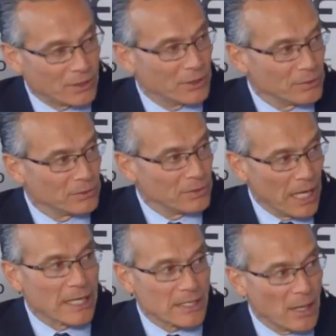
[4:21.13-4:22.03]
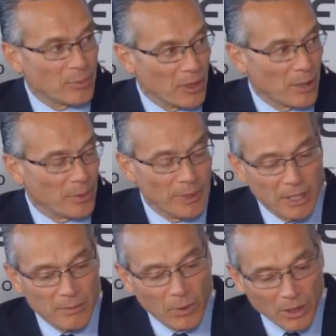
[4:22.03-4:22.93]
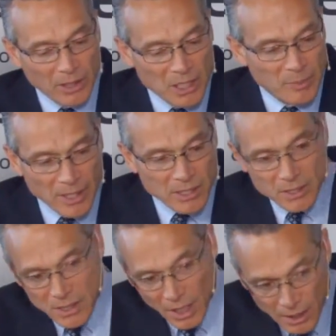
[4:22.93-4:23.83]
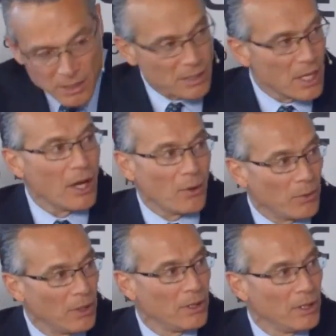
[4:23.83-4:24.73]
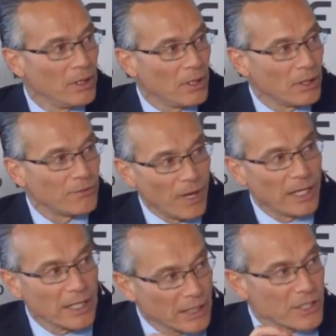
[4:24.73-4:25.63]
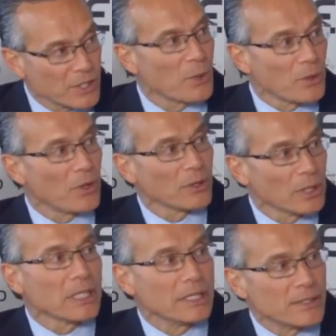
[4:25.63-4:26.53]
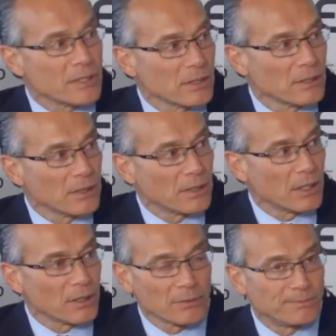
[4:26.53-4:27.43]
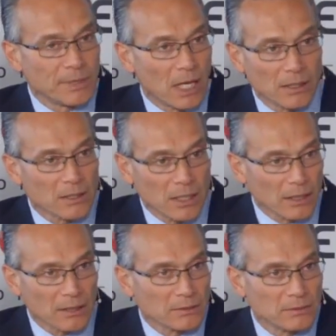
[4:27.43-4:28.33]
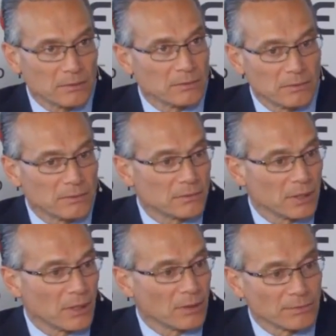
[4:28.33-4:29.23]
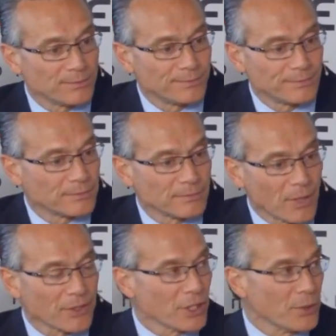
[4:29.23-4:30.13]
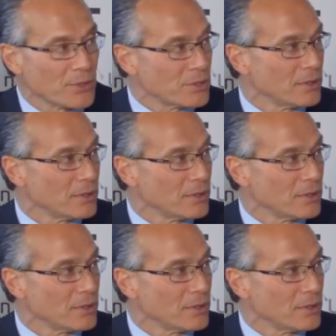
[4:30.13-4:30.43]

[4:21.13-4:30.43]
to has that problem. And marketing spends tons of dough on finding these so-called leads that are Donald Duck and, you know, Mother Goose.